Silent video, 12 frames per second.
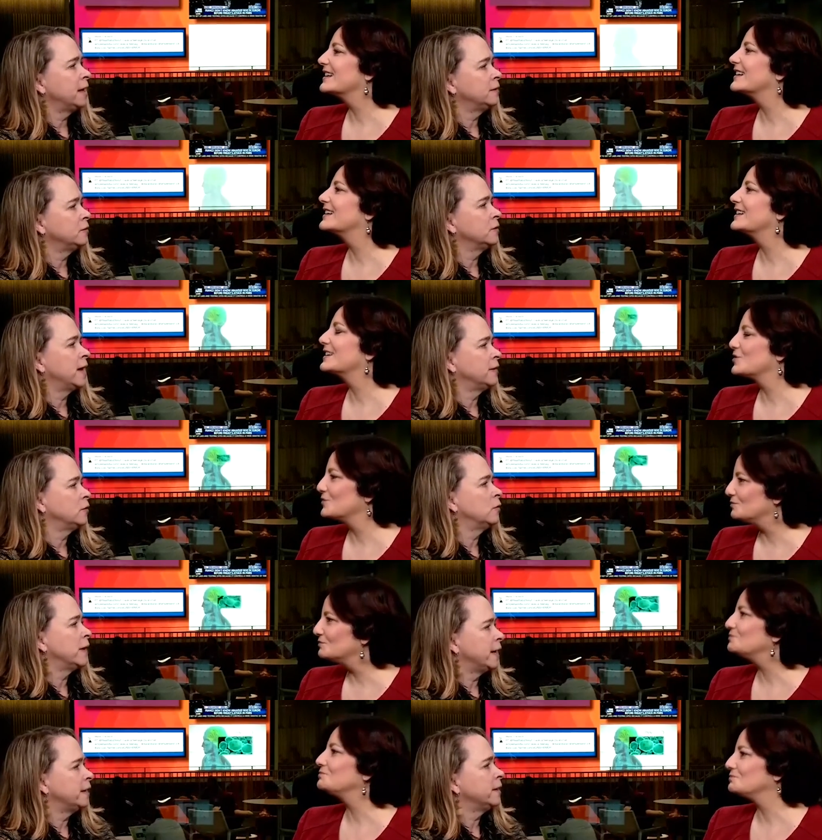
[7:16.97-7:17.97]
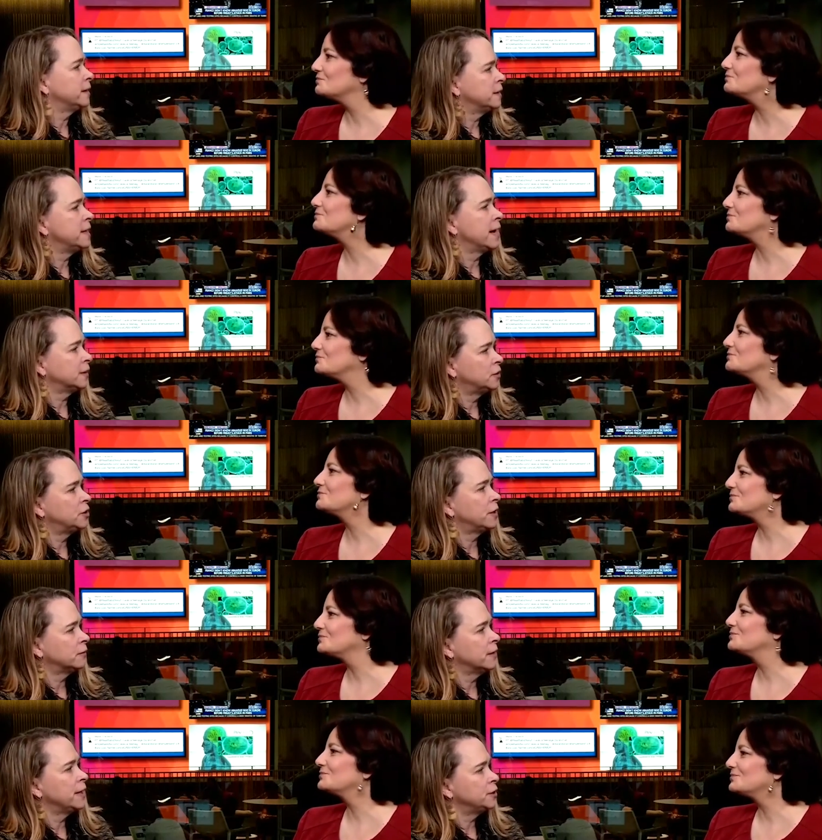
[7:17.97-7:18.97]
Speaker 1: and and creating this next
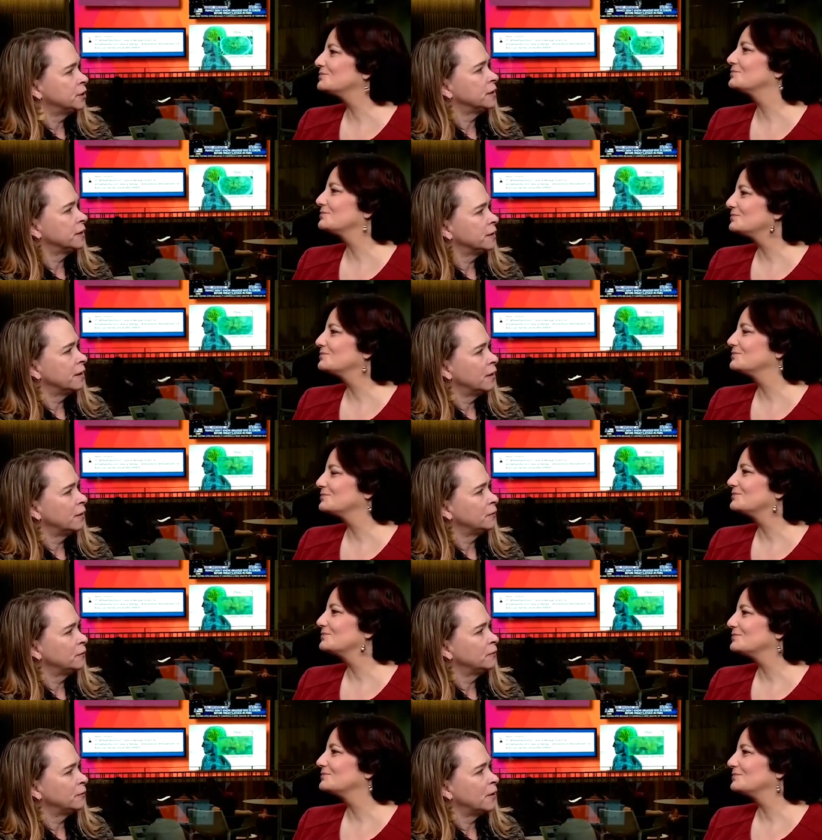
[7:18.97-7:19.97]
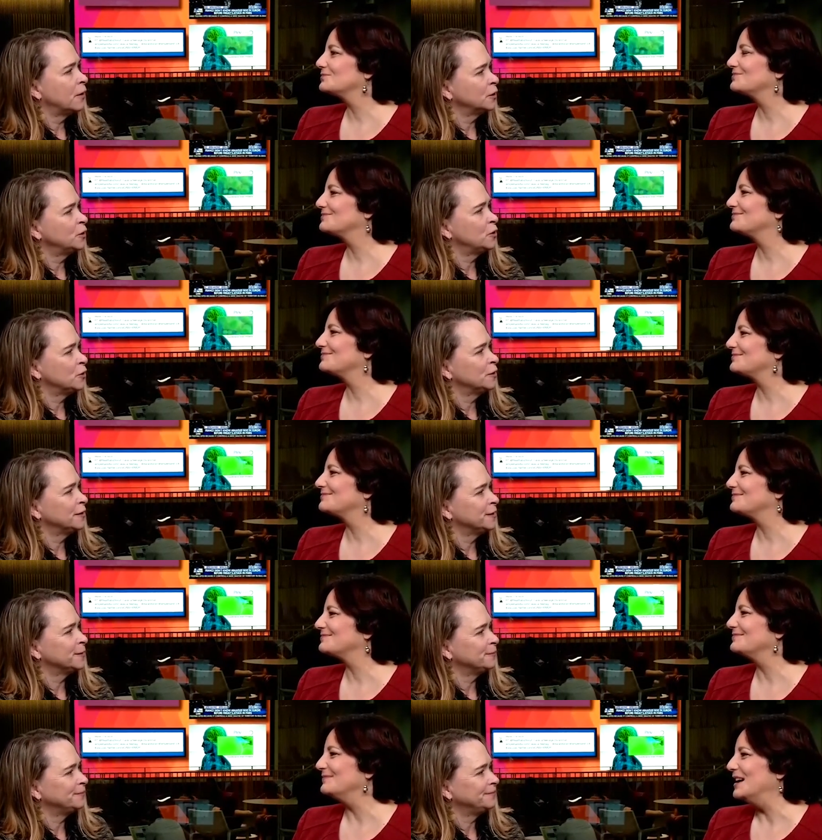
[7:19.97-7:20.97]
generation of arts
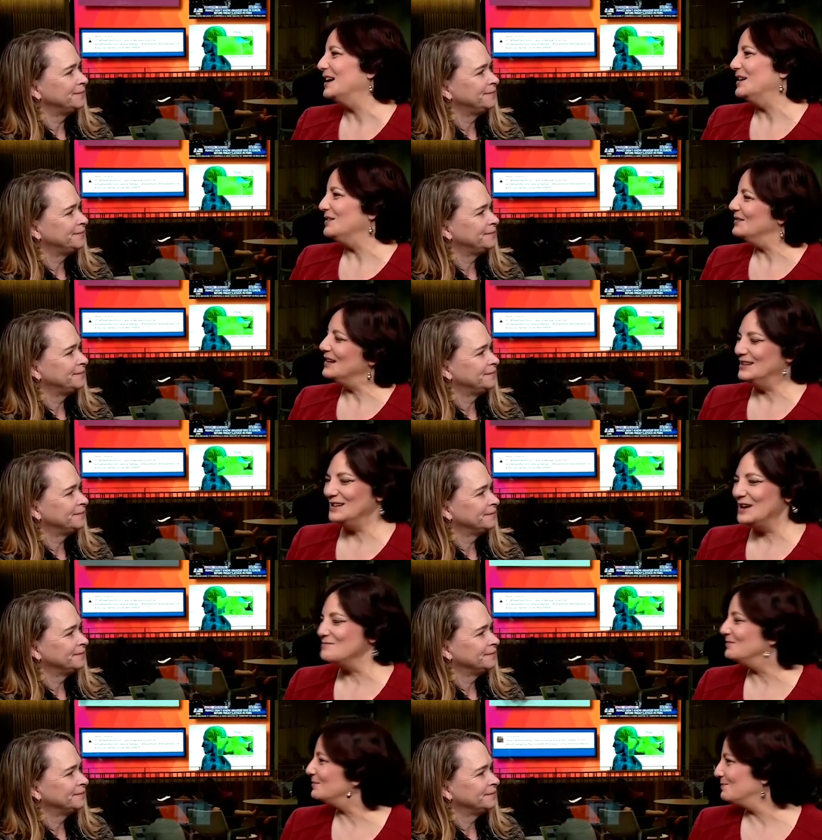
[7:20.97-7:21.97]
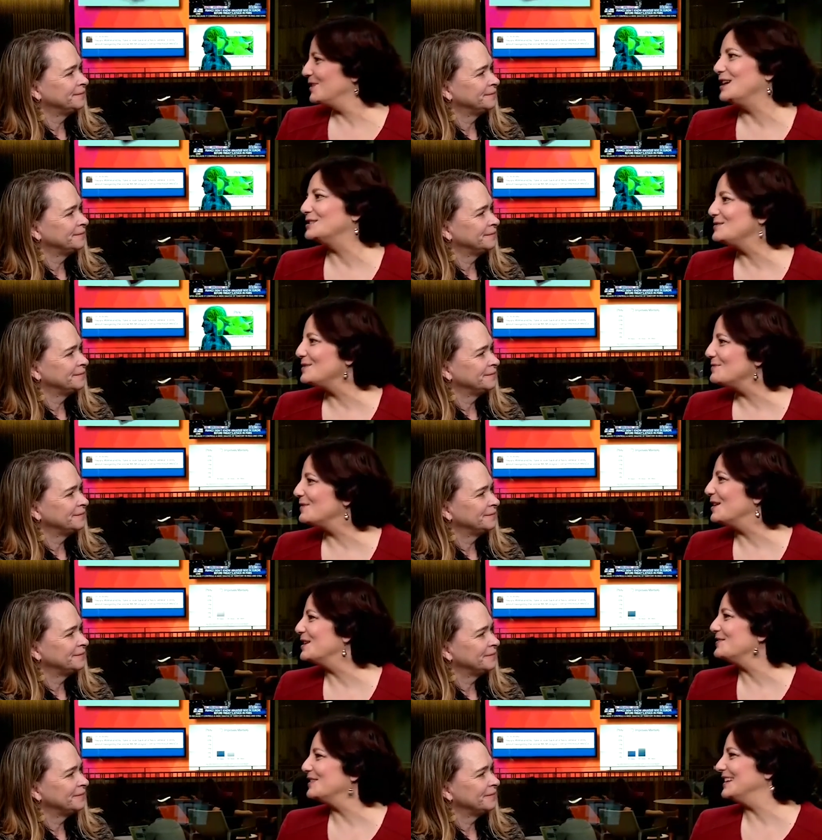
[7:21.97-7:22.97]
journalism. Wow, I'm
Speaker 2: proud to be a
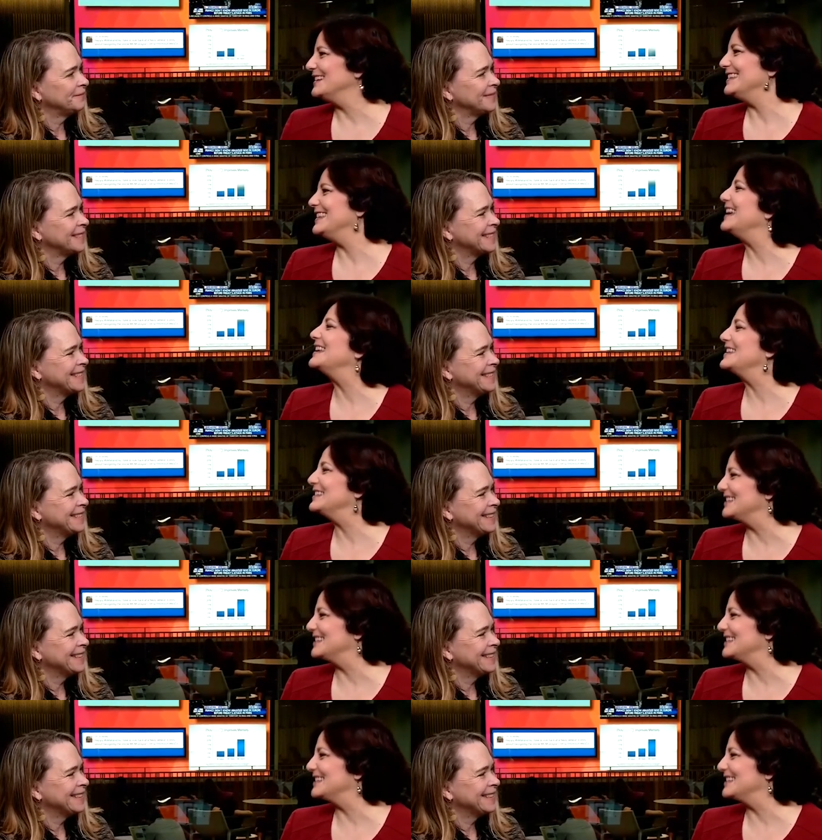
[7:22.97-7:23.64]
part of it. Thank you,